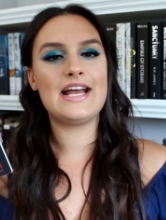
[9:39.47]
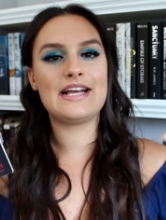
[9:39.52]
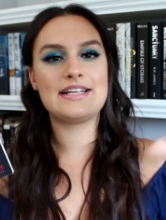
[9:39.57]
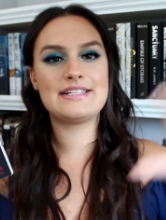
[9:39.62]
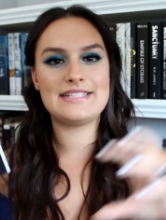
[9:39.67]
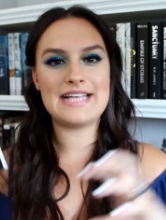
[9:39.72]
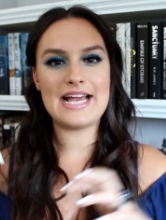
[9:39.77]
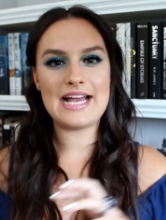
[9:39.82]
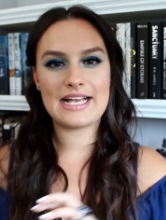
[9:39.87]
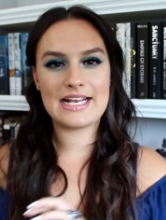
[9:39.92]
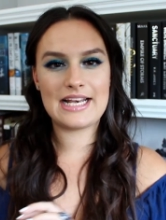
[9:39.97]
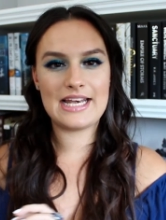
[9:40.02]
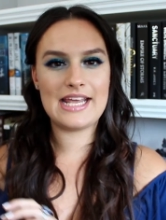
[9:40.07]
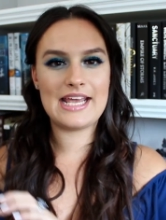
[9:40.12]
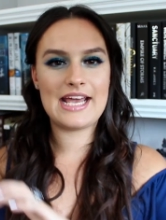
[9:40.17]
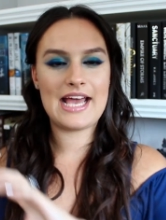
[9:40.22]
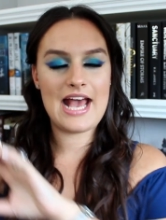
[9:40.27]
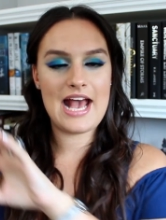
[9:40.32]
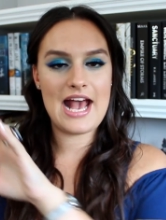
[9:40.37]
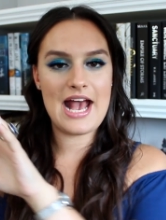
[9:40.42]

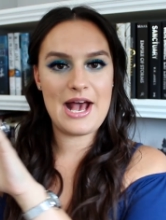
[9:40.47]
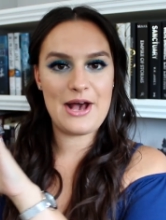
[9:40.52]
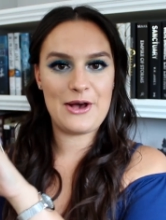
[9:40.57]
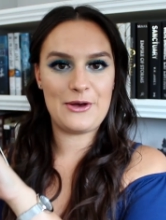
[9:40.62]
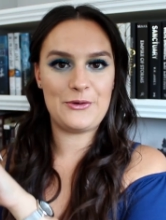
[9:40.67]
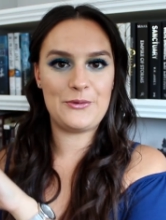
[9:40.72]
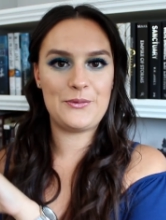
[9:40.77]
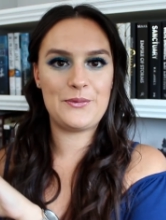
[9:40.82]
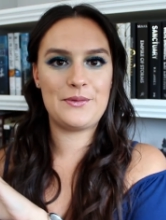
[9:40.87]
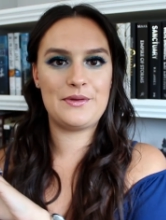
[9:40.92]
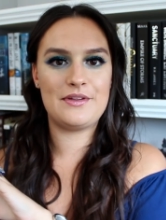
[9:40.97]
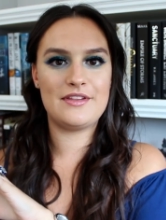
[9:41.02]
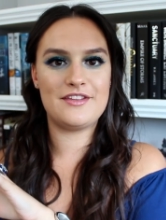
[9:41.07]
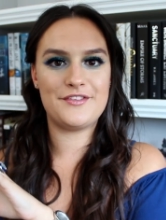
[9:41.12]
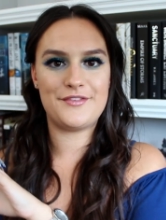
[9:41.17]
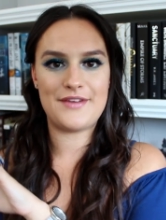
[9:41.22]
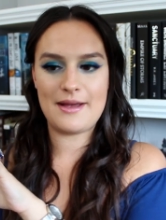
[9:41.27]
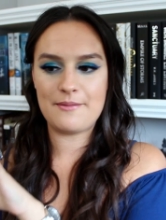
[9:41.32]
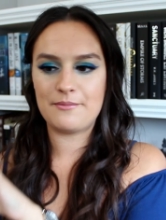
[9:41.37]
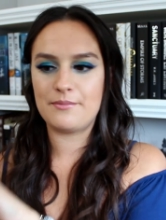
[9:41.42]
exactly how the
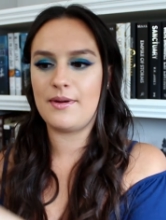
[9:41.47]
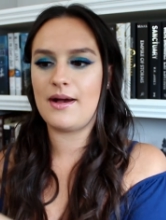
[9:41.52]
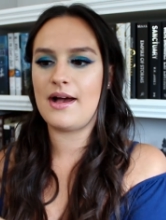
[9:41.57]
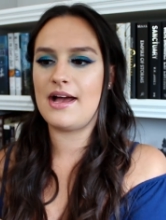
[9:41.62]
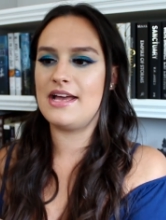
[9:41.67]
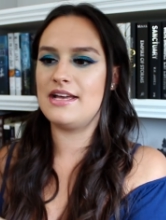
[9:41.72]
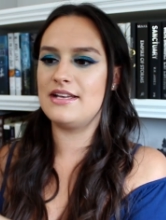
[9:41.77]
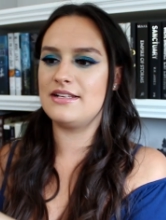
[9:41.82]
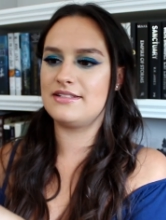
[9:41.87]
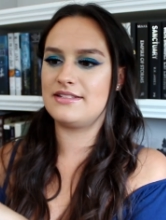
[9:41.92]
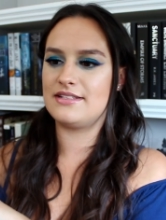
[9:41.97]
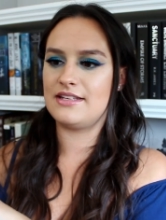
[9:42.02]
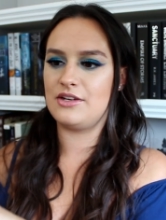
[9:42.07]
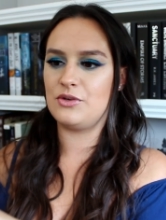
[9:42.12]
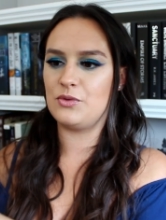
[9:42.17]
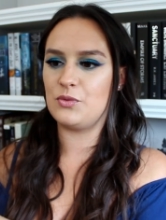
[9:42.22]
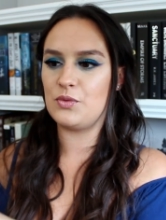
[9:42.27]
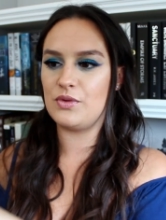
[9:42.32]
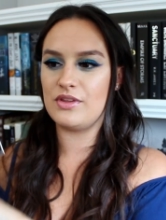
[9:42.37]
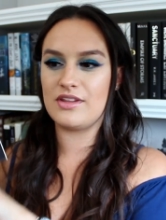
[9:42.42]
vampires and
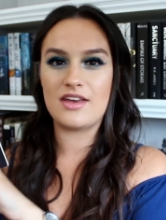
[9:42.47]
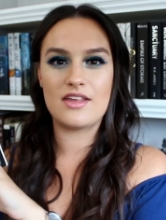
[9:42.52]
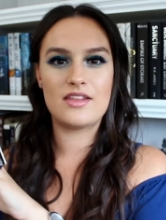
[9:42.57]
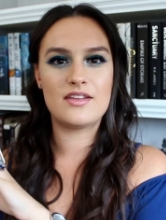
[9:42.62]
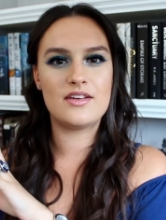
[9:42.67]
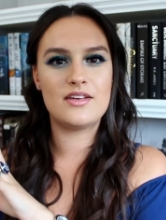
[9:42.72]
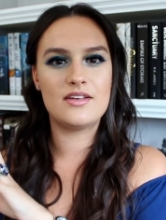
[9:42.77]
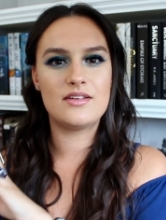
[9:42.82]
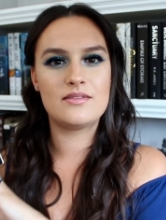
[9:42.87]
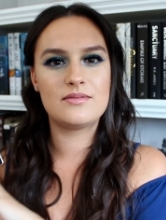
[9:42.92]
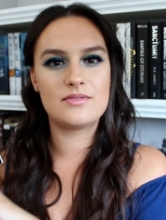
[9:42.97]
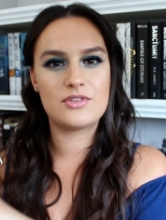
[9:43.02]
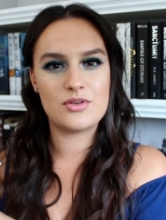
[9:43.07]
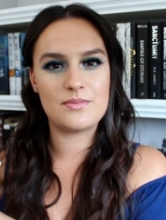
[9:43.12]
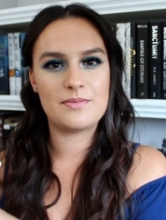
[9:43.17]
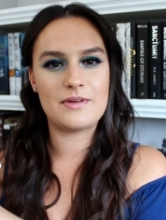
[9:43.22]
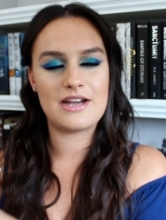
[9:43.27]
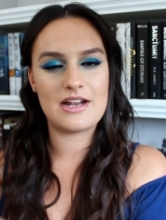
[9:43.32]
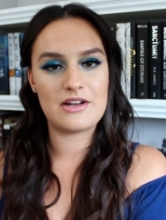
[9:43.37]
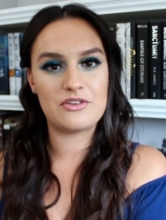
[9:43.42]
all the other
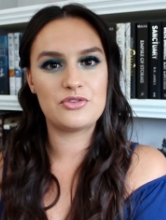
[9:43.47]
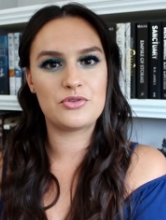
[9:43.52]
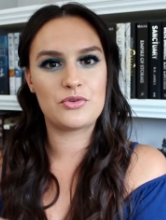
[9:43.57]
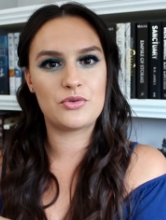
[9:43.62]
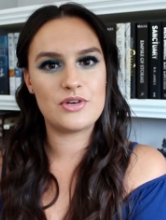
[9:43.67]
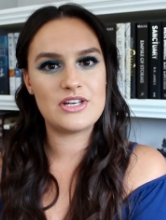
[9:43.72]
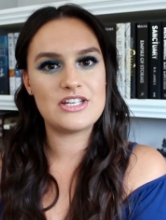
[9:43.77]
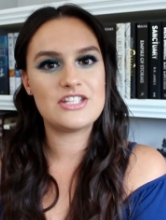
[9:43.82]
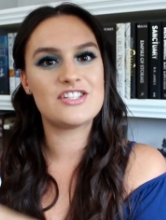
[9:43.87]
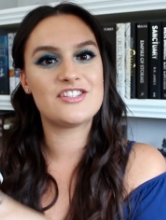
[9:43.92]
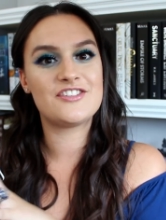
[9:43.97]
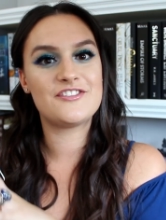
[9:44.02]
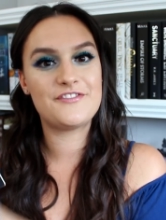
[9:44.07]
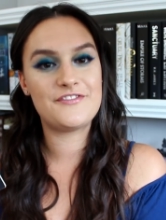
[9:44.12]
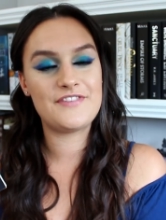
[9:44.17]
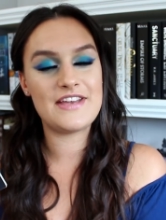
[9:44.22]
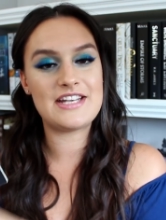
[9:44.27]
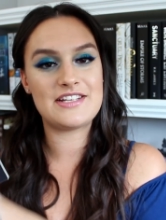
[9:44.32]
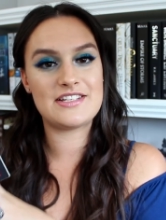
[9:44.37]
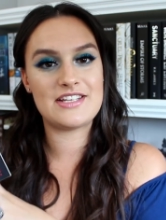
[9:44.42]
supernatural creatures
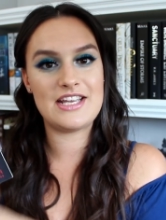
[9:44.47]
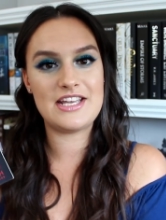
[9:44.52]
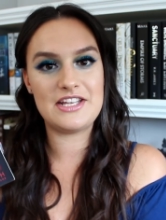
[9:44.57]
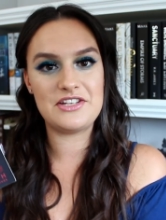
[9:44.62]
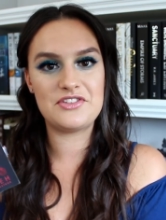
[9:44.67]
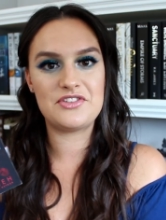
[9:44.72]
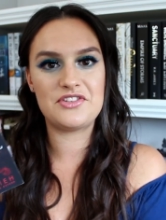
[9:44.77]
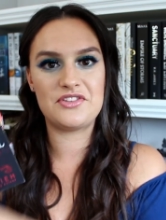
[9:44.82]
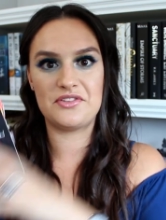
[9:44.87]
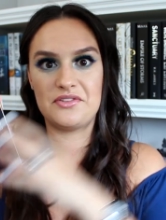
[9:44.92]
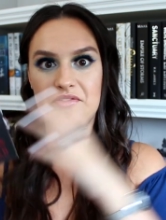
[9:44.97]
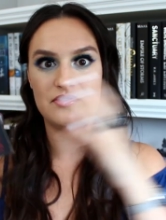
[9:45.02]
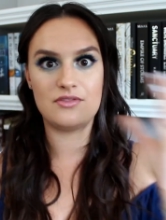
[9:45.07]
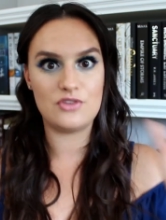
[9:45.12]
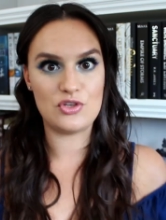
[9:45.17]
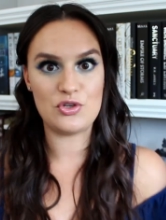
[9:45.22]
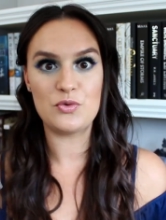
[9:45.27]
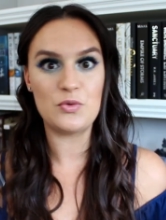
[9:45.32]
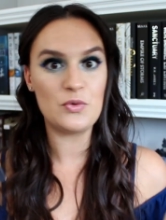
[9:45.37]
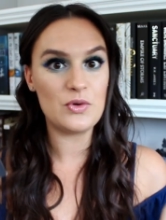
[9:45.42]
fit into
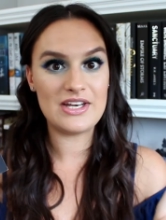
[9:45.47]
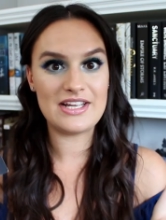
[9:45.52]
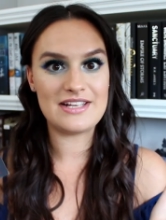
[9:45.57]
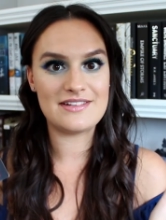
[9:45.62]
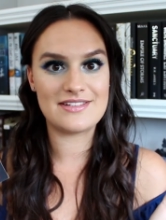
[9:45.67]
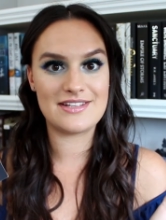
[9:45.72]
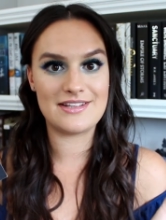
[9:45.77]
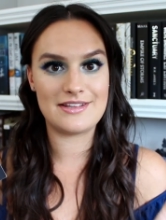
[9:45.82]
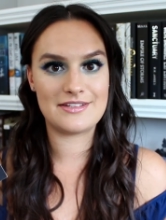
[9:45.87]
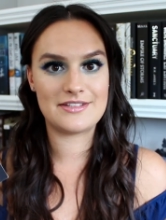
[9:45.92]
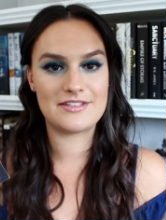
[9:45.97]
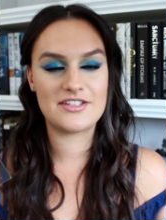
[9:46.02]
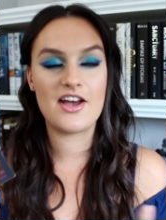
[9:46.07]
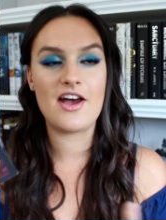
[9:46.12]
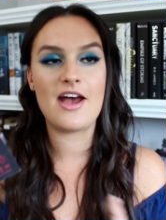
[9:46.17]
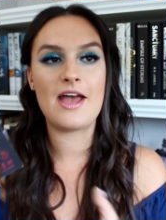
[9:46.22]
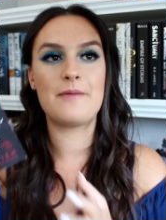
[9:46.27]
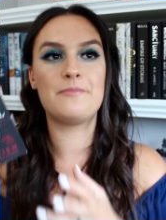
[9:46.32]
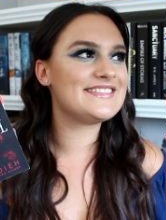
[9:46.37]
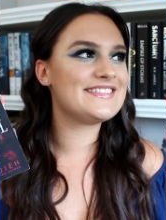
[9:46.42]
New Orleans at this
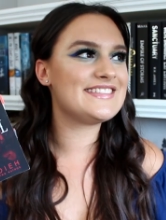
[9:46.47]
time.